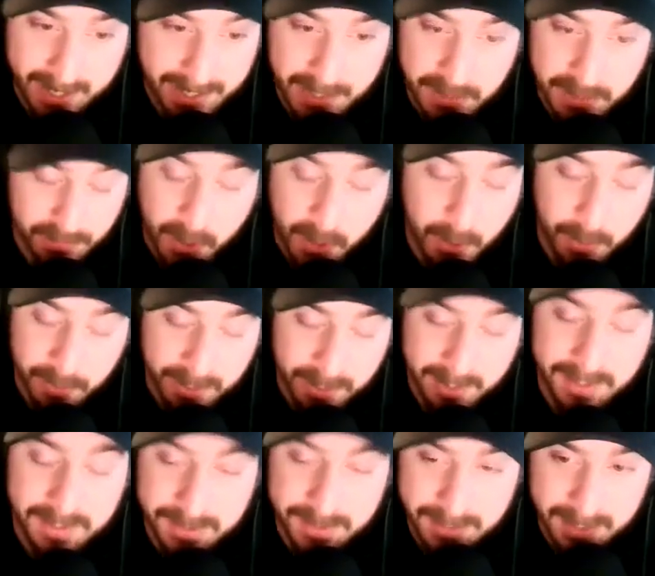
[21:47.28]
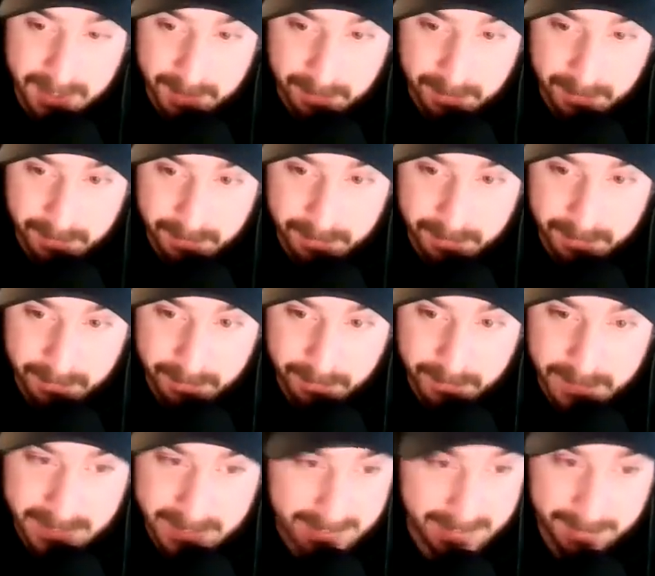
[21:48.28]
fault that his team
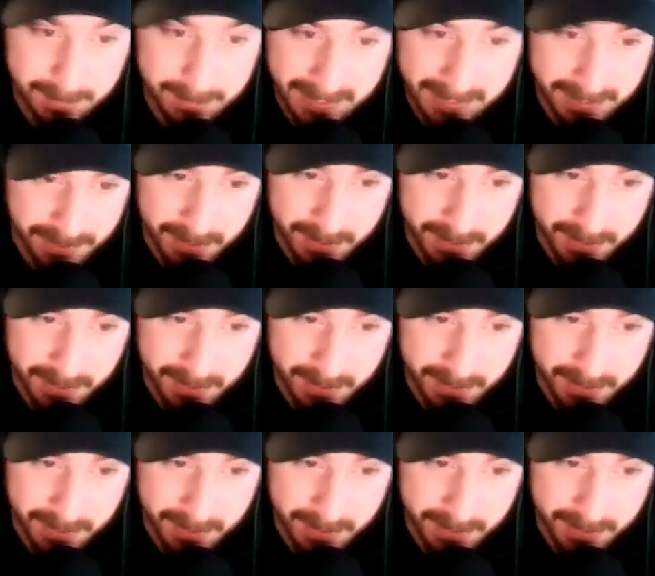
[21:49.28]
didn't make it to the